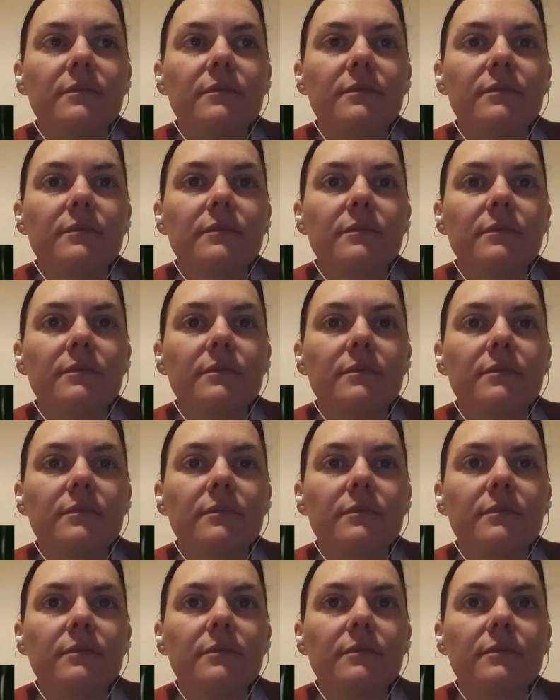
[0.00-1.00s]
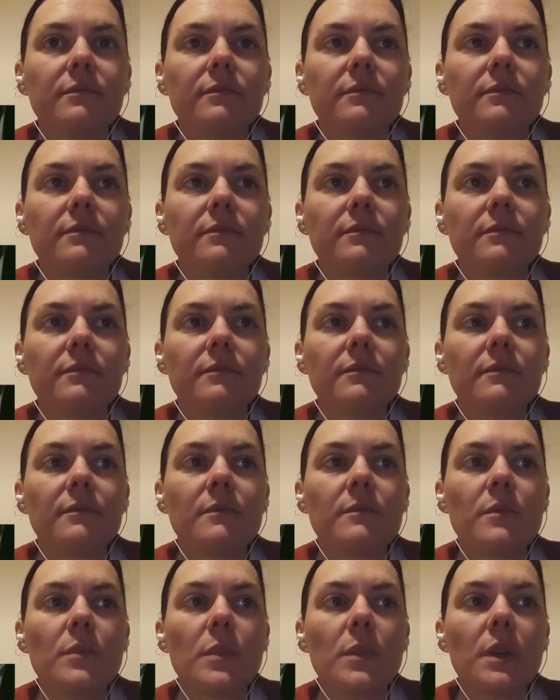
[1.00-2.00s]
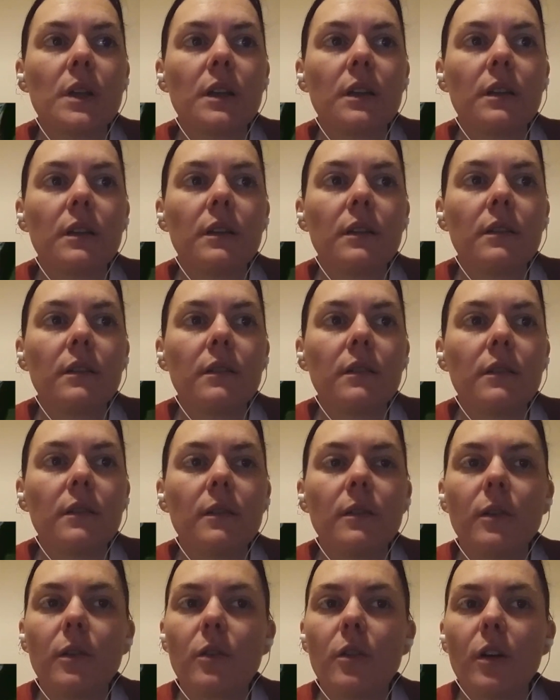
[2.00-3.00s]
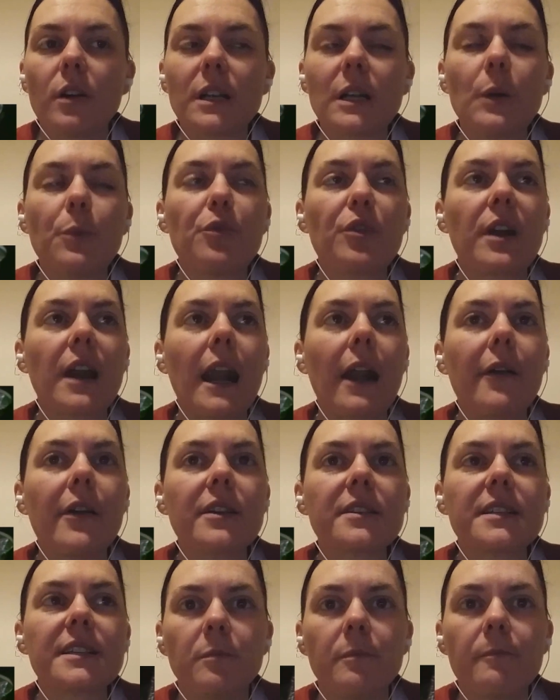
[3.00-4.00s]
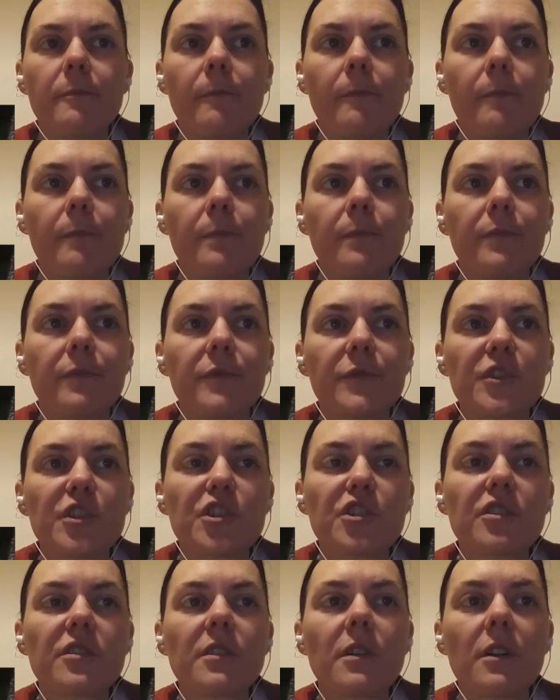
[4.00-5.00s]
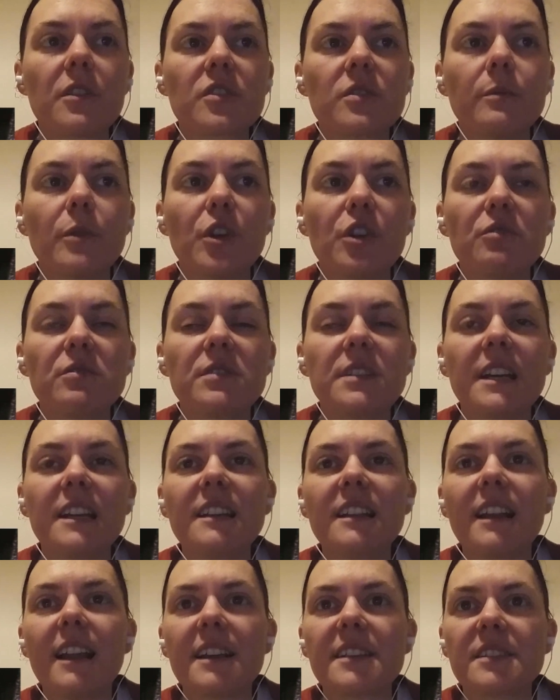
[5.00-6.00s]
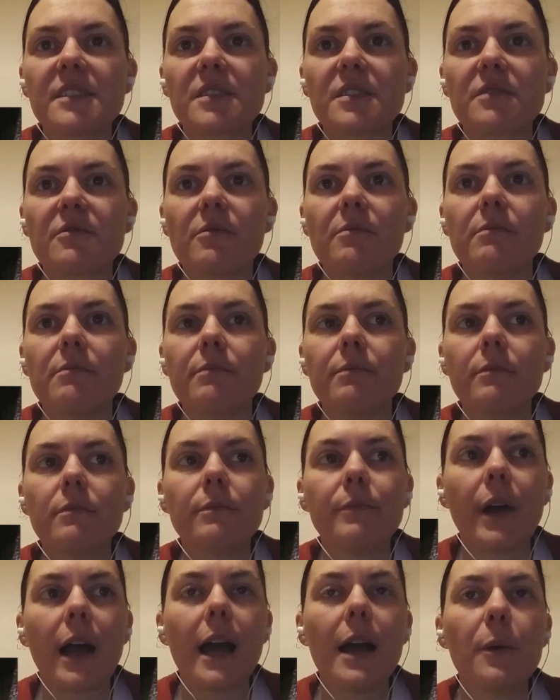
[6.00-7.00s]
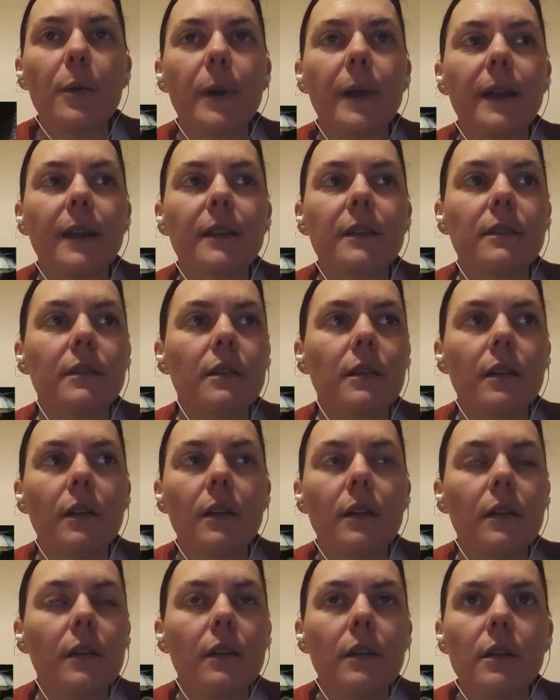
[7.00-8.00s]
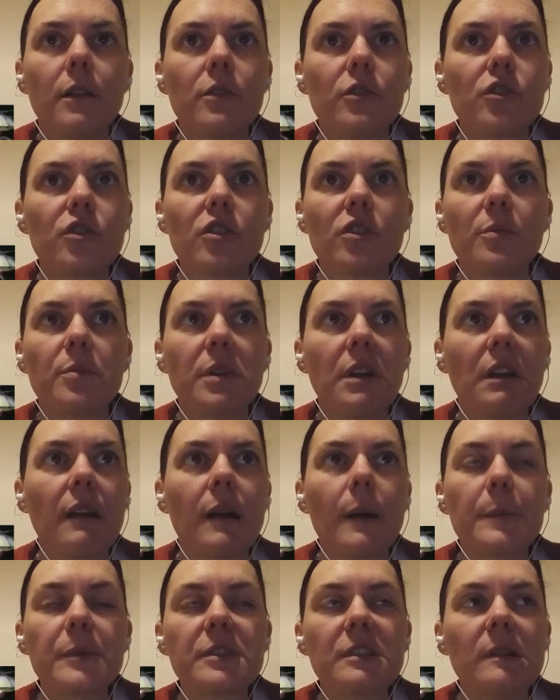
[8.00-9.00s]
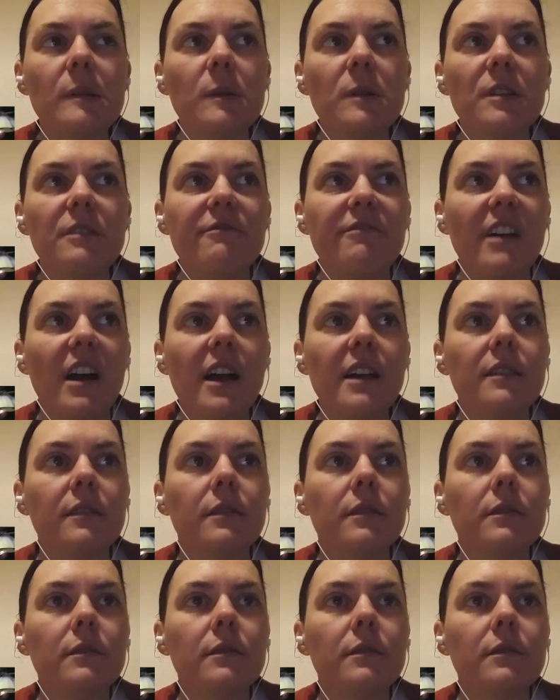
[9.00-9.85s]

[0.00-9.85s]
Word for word: Want to start the operation? Oh, God, how precarious. Should have got some Houdini lessons from Pertwee and should have been absolutely fine.